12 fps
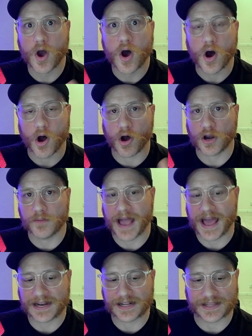
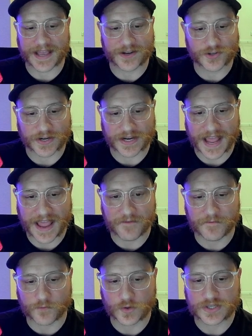automatically entered in
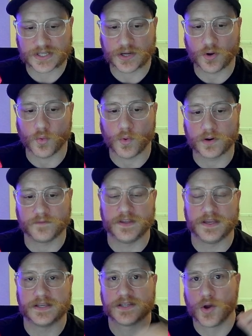every single one of
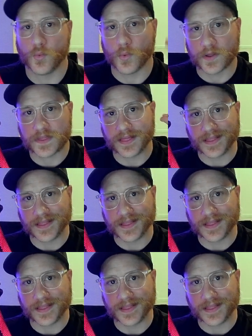these with